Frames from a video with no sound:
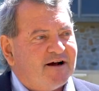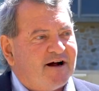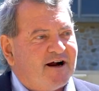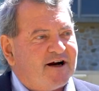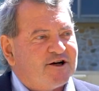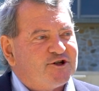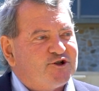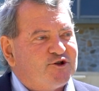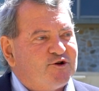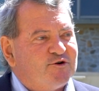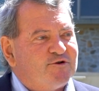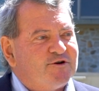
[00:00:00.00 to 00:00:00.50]

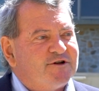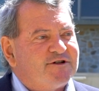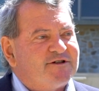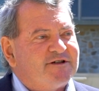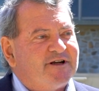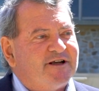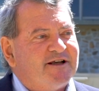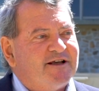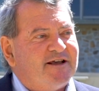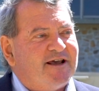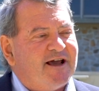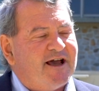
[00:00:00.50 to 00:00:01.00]
Our students
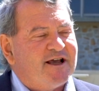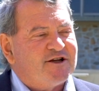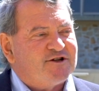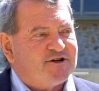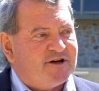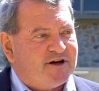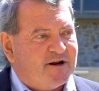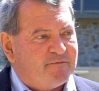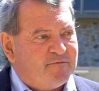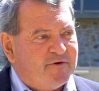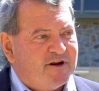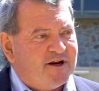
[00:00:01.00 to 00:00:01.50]
engage
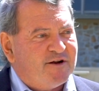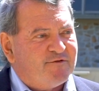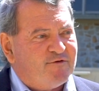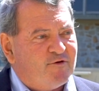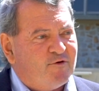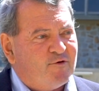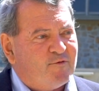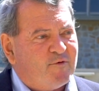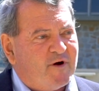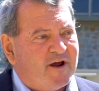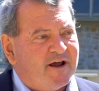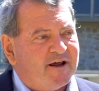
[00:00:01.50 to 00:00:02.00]
in a
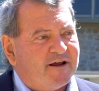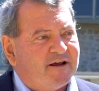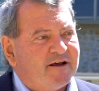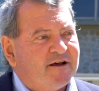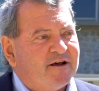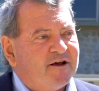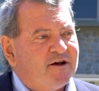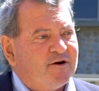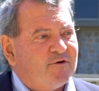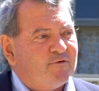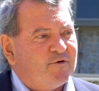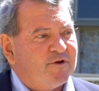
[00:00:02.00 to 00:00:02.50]
meaningful way
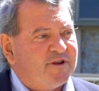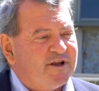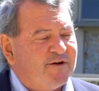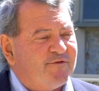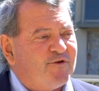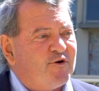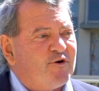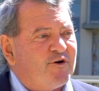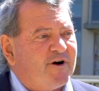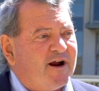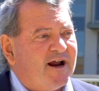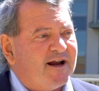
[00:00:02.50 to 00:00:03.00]
with
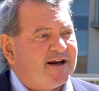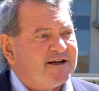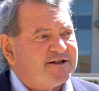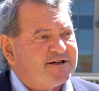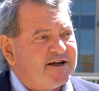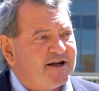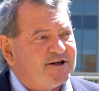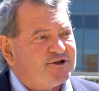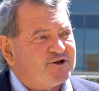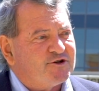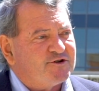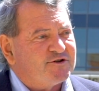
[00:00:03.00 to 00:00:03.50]
different
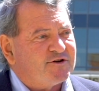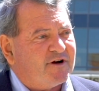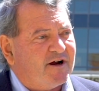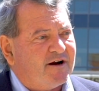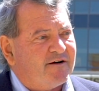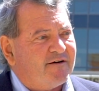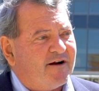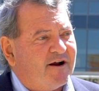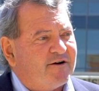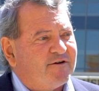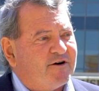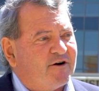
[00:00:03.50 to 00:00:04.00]
organizations
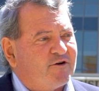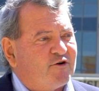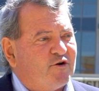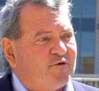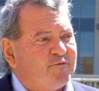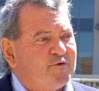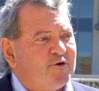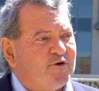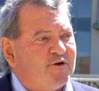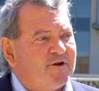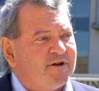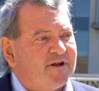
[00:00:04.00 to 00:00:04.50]
around our
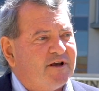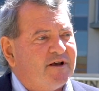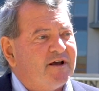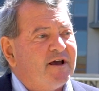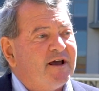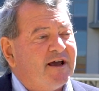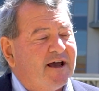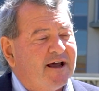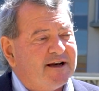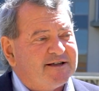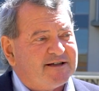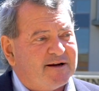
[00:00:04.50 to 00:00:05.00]
community
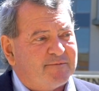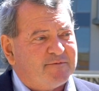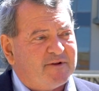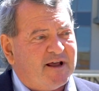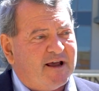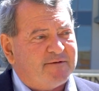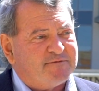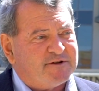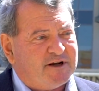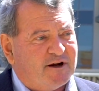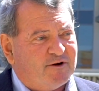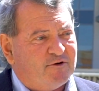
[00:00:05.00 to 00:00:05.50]
and
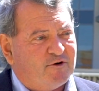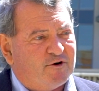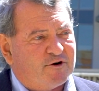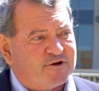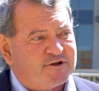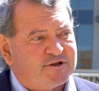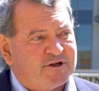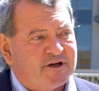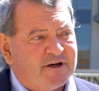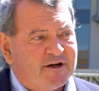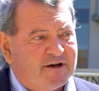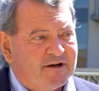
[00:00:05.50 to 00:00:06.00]
sometimes
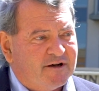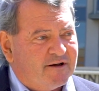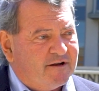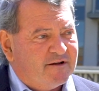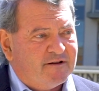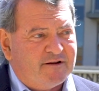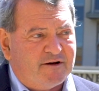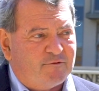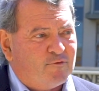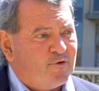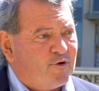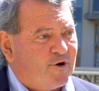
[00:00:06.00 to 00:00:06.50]
across
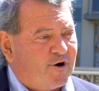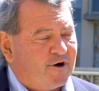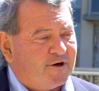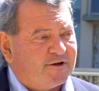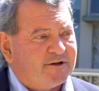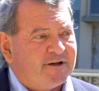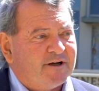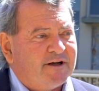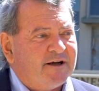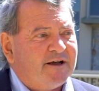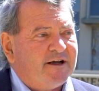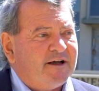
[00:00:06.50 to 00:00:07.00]
the
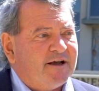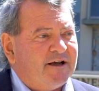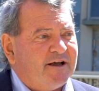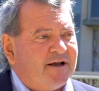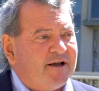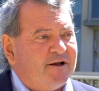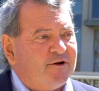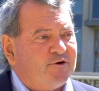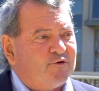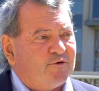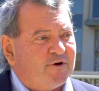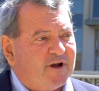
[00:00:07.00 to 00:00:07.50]
world
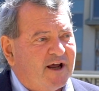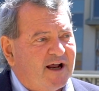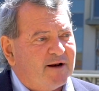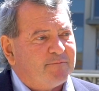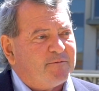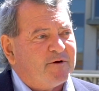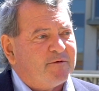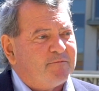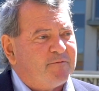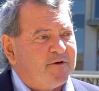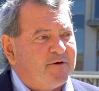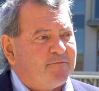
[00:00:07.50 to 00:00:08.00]
into
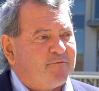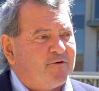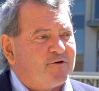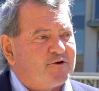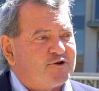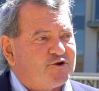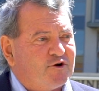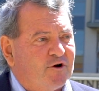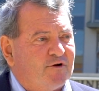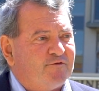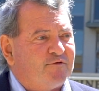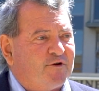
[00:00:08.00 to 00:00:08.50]
helping people
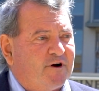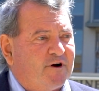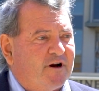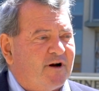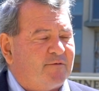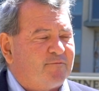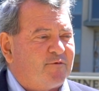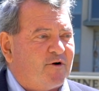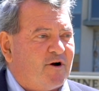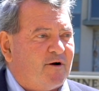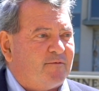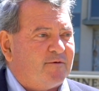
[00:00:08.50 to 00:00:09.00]
solve real
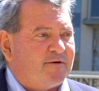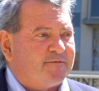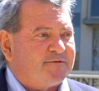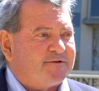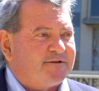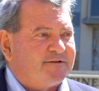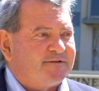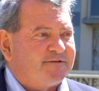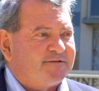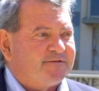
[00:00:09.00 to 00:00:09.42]
problems.